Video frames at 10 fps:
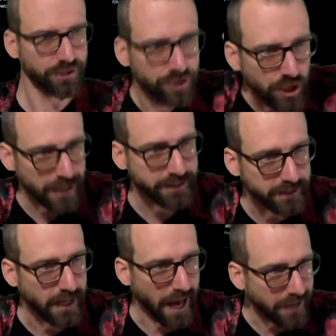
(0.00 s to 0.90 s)

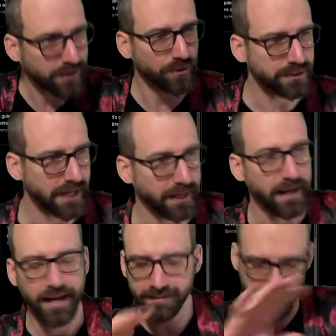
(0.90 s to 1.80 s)
just as I was saying,
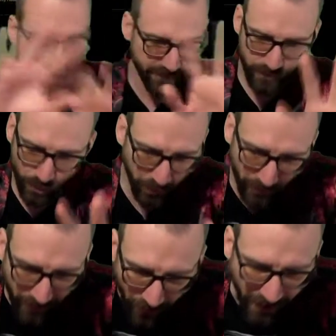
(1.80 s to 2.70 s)
it's
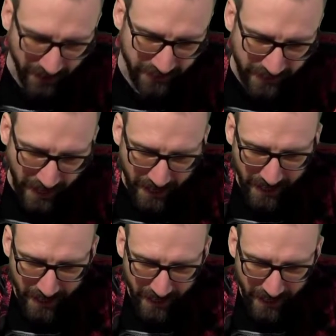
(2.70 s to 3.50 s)
super ironic that